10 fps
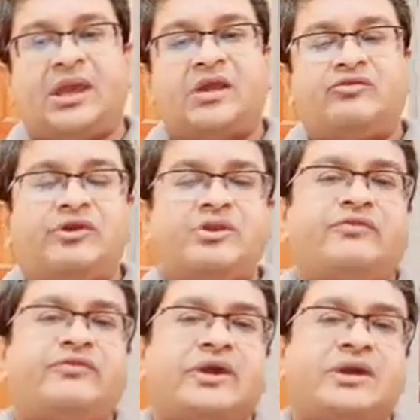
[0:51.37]
And
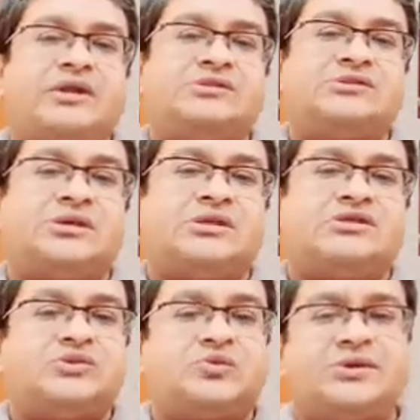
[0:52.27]
Victor
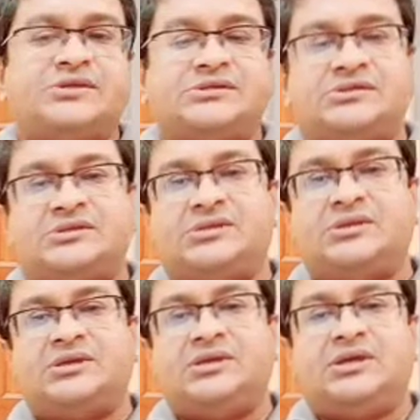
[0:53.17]
Frankenstein's quest
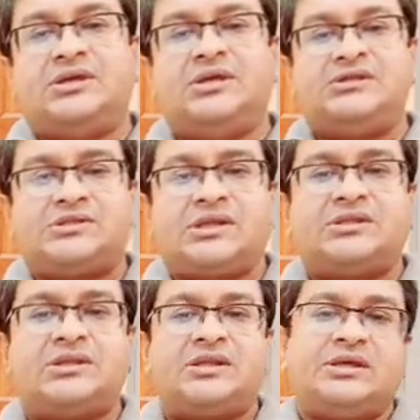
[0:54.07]
is
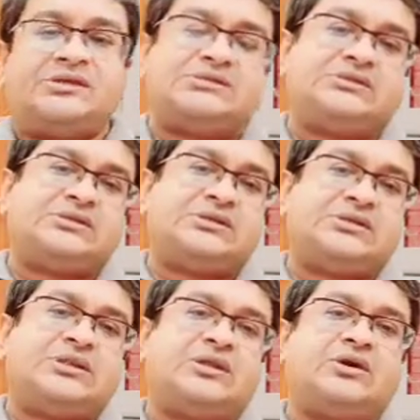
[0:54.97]
nothing less
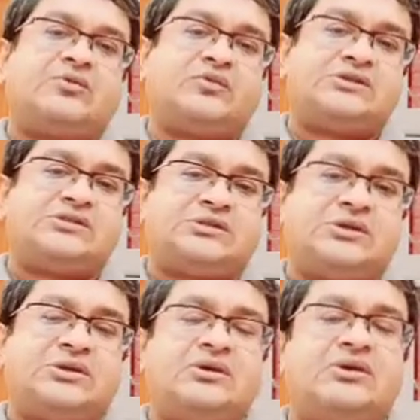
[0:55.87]
than the quest
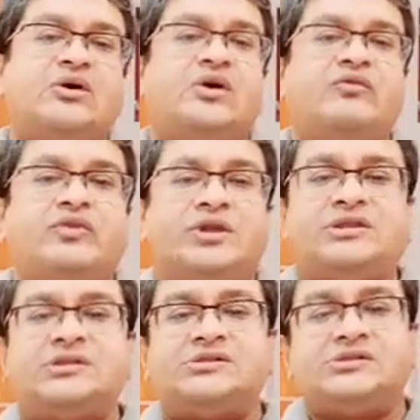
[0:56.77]
of
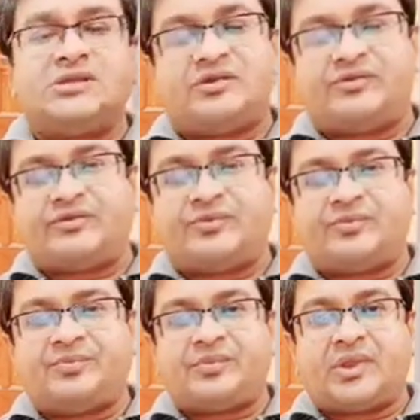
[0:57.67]
death itself
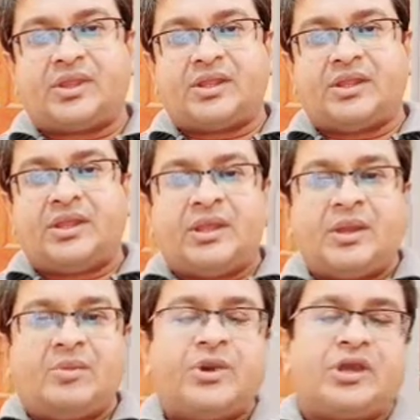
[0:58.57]

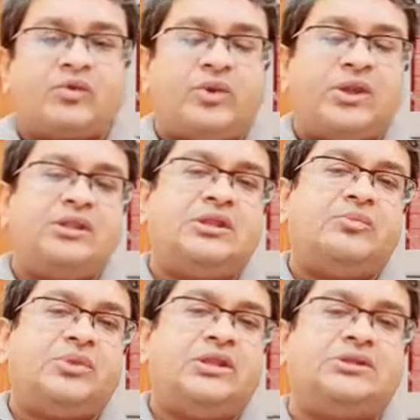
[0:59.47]
by acquiring the
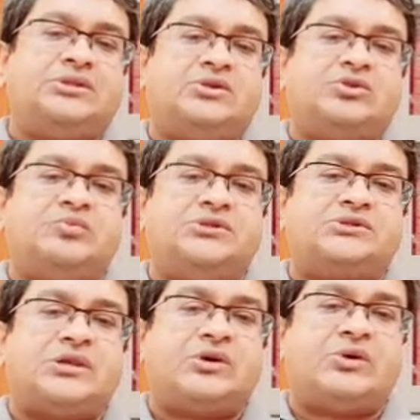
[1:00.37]
ability to
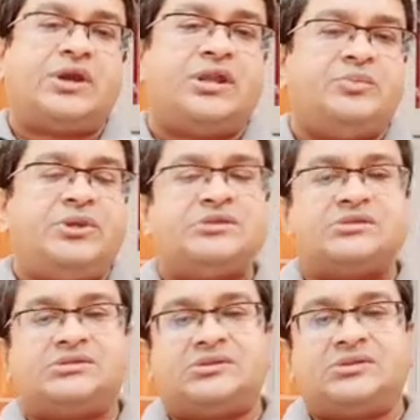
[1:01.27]
bestow
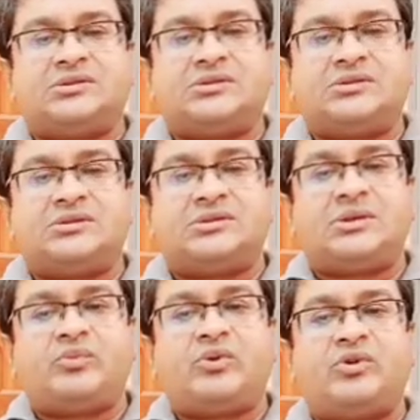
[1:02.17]
animation
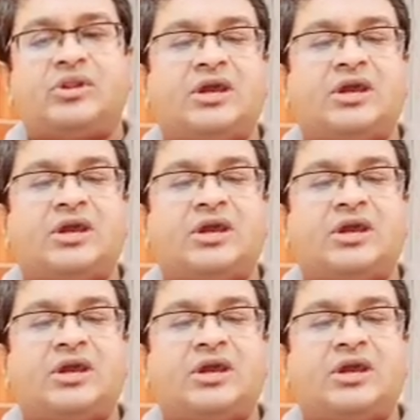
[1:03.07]
upon